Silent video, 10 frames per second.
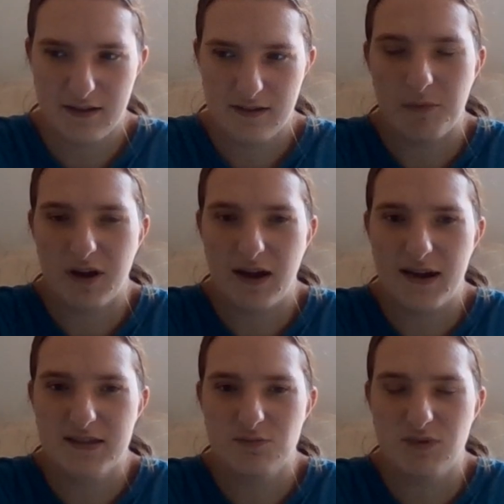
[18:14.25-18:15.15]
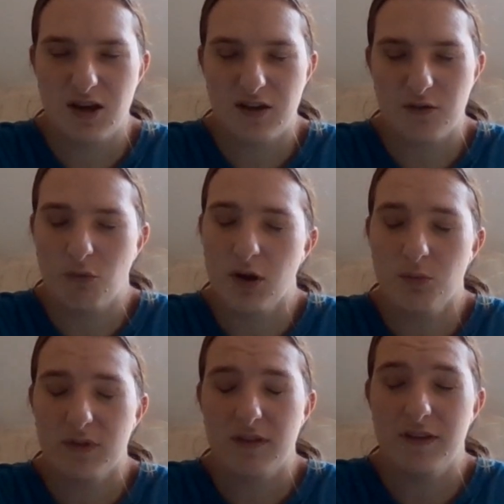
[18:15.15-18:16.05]
Remember, guys, we are the
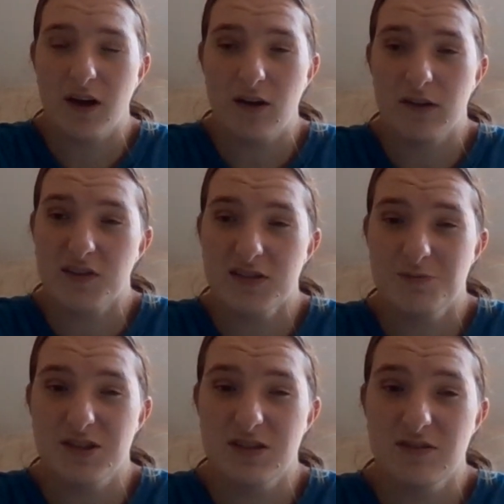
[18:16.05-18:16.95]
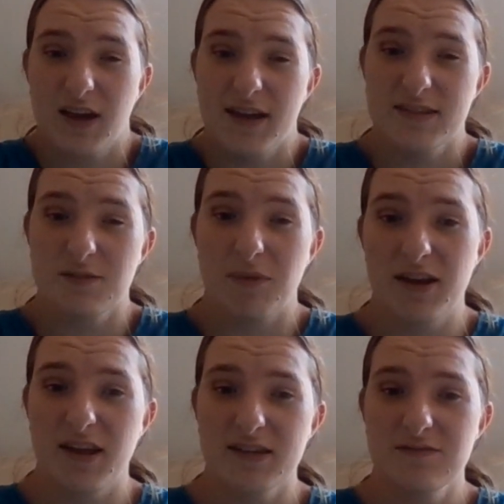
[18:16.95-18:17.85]
one within the all, Now, speak to you guys in
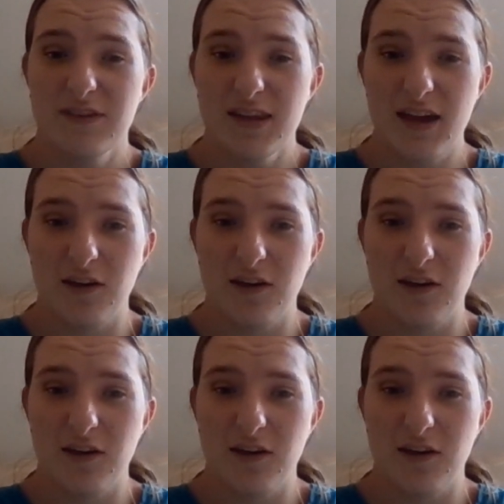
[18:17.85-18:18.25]
my next